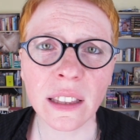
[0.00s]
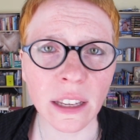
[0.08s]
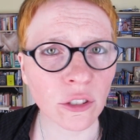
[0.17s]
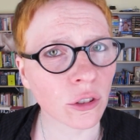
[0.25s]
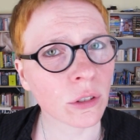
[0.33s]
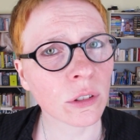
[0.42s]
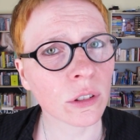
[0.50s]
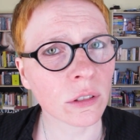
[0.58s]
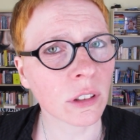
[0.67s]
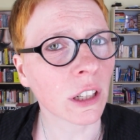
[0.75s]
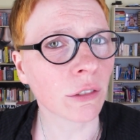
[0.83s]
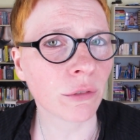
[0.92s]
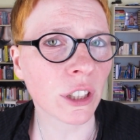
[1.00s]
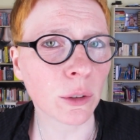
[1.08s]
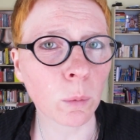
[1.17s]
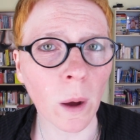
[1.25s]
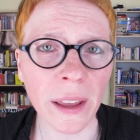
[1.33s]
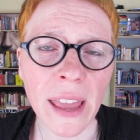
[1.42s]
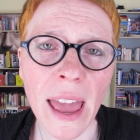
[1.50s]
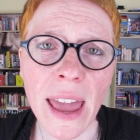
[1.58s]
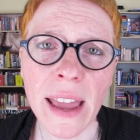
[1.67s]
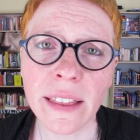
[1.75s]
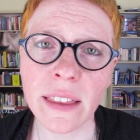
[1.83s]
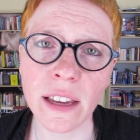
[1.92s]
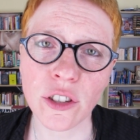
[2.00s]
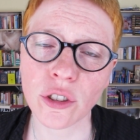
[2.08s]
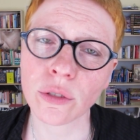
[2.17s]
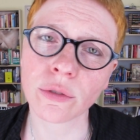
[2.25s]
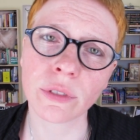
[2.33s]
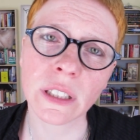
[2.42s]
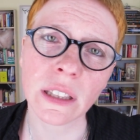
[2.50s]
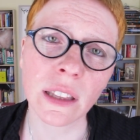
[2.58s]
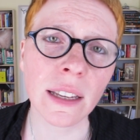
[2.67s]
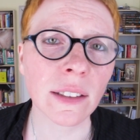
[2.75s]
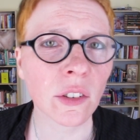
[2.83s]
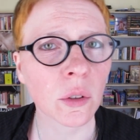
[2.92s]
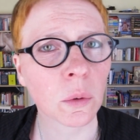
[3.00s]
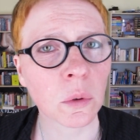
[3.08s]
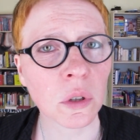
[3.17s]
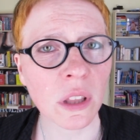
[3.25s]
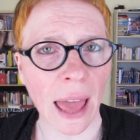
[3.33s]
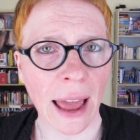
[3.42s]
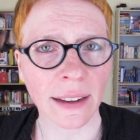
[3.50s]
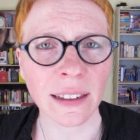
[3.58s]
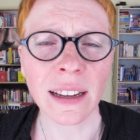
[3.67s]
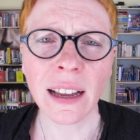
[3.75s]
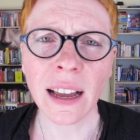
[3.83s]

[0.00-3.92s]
They shouldn't only read YA, they should read this or that.